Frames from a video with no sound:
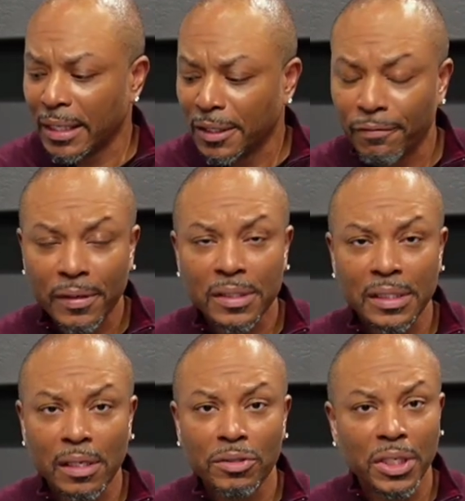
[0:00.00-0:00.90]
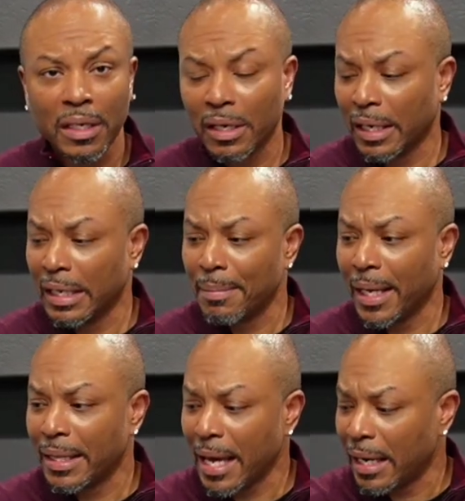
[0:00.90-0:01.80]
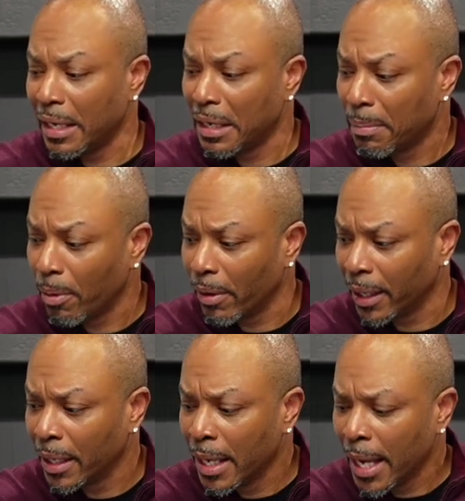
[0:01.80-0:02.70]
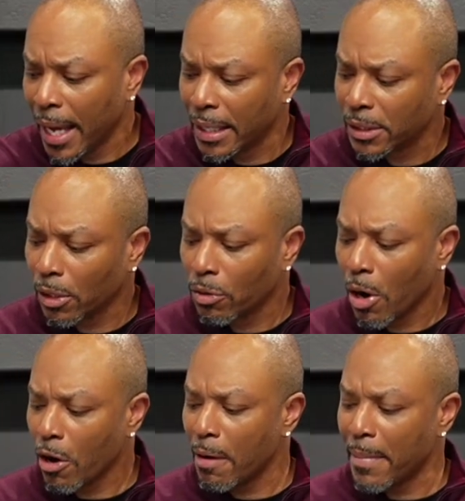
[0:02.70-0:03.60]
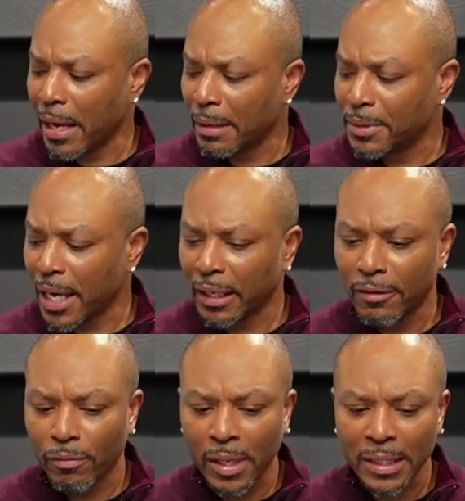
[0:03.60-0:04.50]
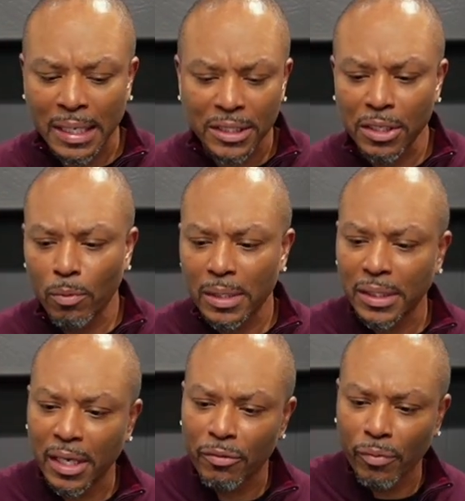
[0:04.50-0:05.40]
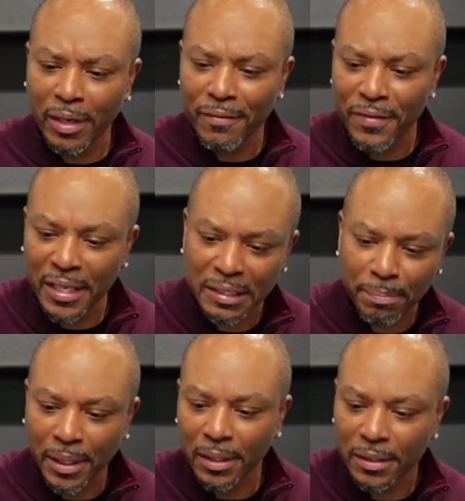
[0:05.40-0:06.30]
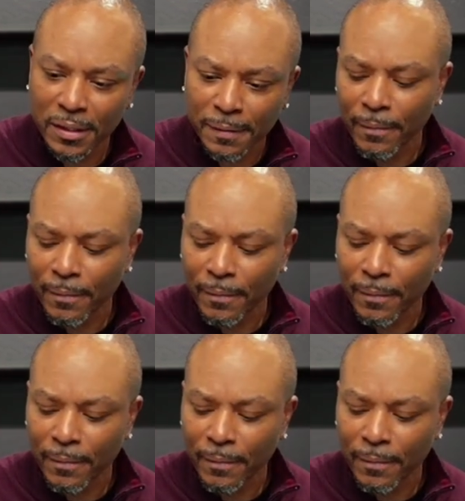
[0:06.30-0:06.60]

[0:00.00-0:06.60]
She feels as though she could eliminate that at any point. And so her main objective was she wants to get rid of this piece.